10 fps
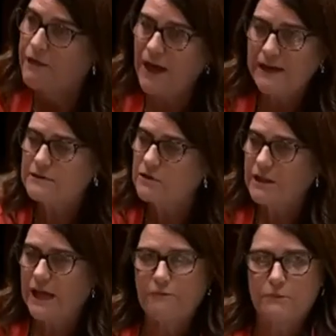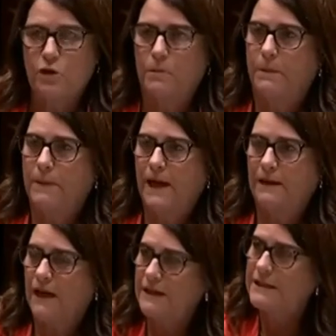That is not a government who
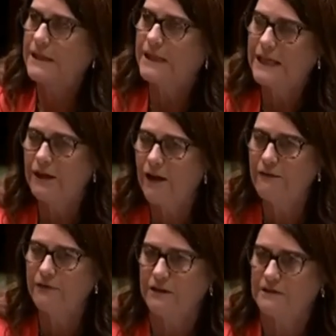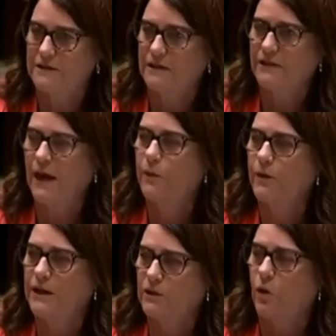prepared. That is clear evidence they were
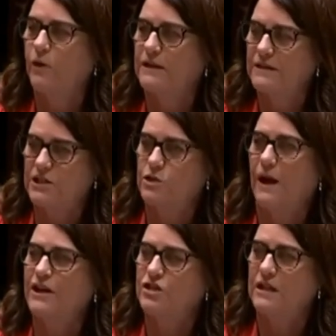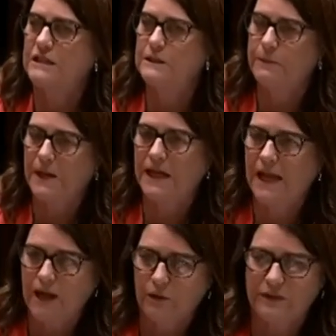ignoring the situation and spinning
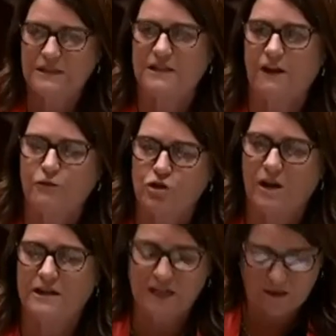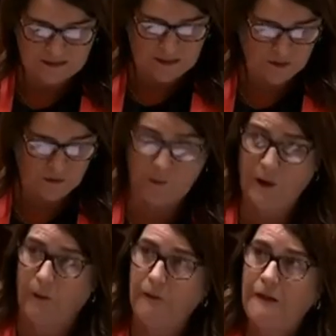out all this stuff trying to tell us they were doing
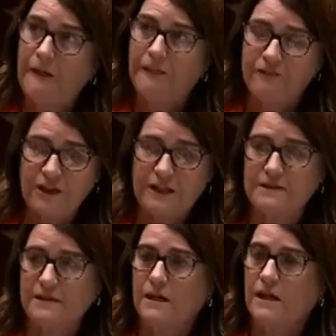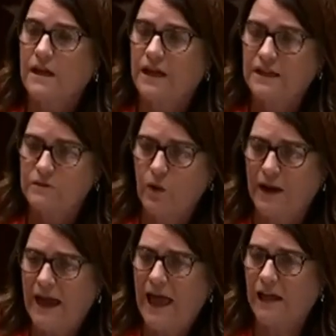well. This is
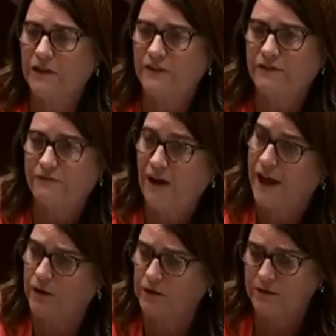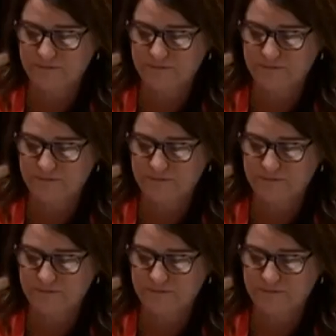one hell of a fail.